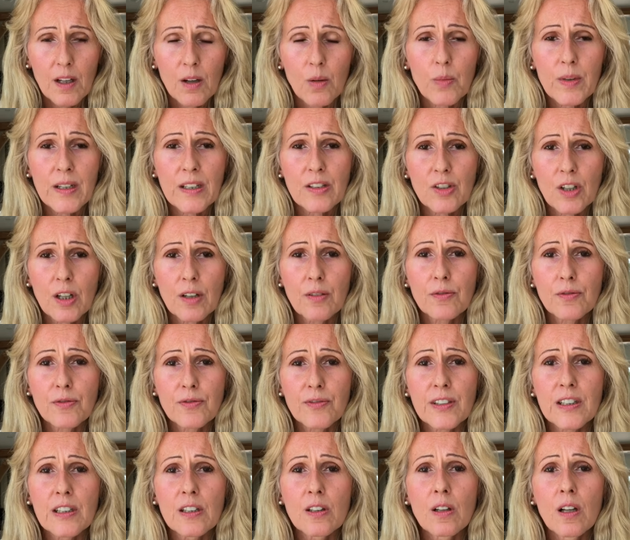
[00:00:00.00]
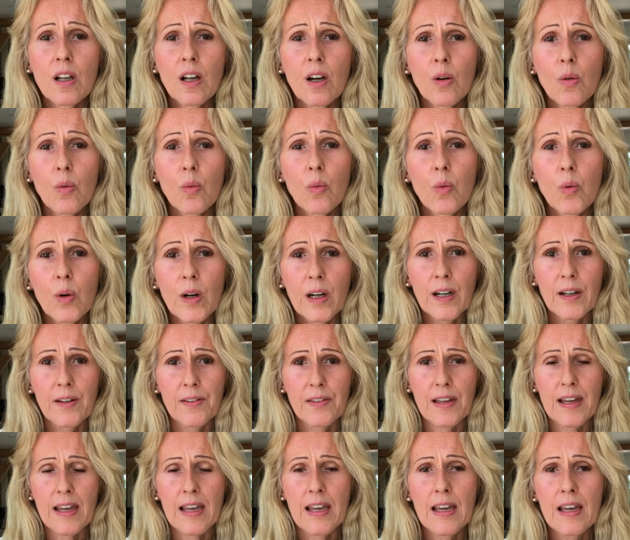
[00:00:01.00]
We don't feel
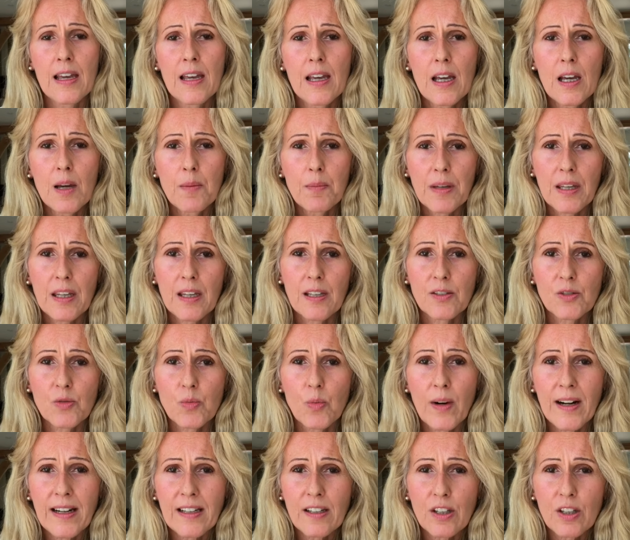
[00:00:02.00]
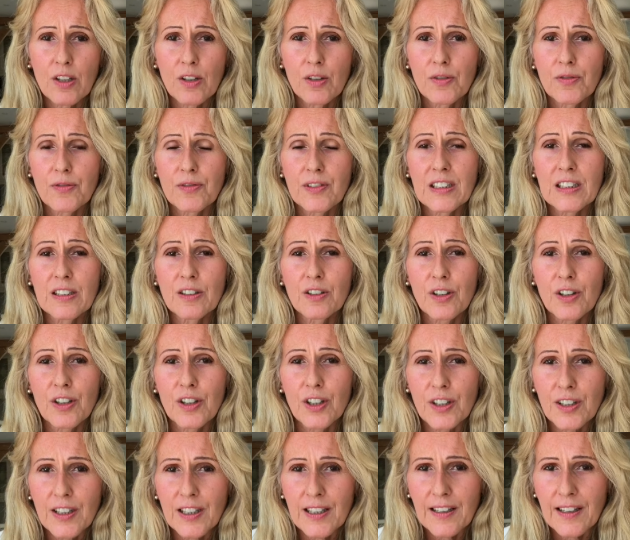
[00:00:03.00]
worthy. Because when you feel
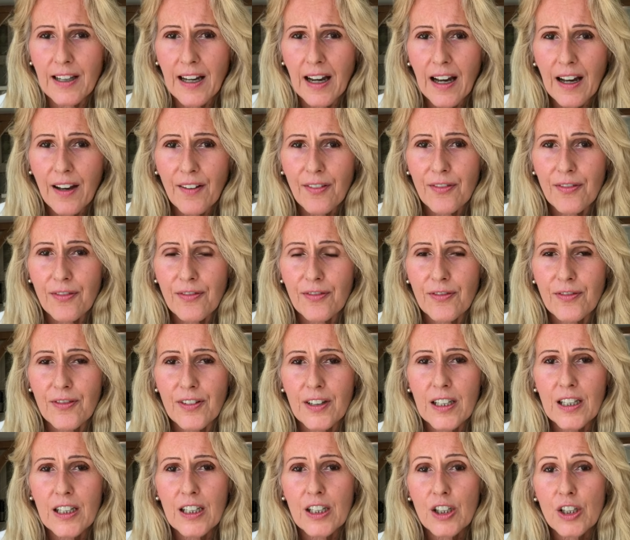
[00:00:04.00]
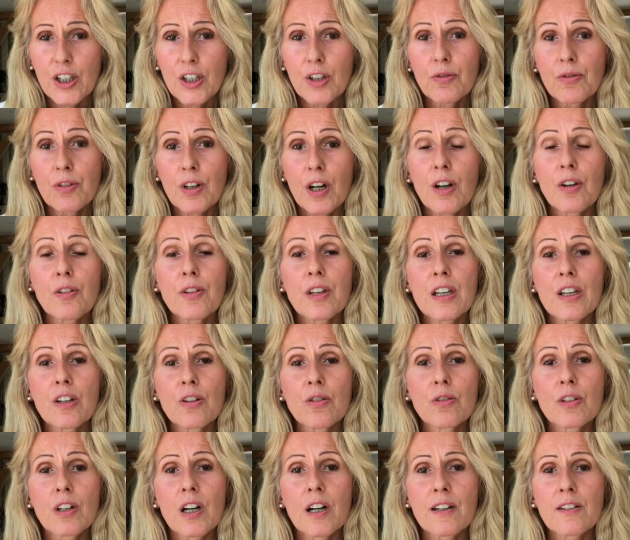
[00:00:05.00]
good enough, you know that
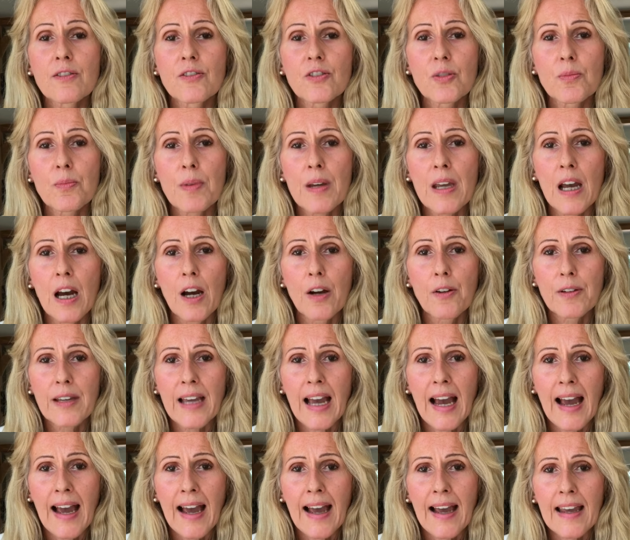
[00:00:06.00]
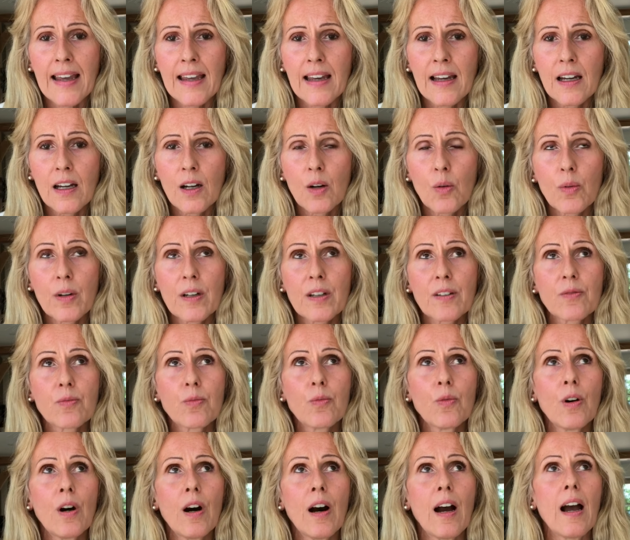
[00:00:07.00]
you're going to be okay with
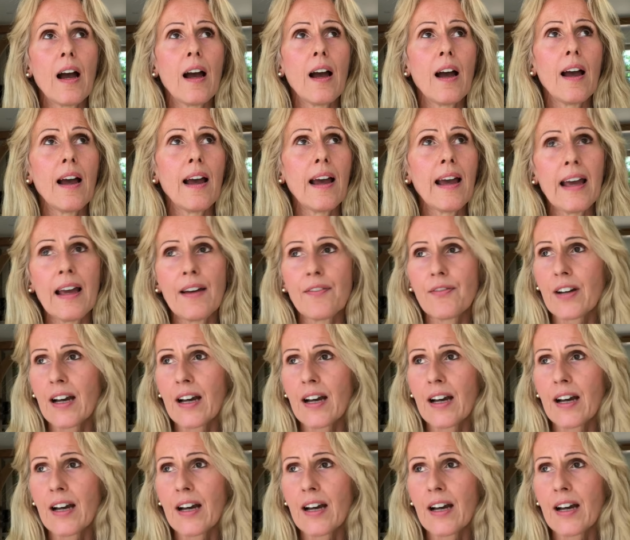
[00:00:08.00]
whatever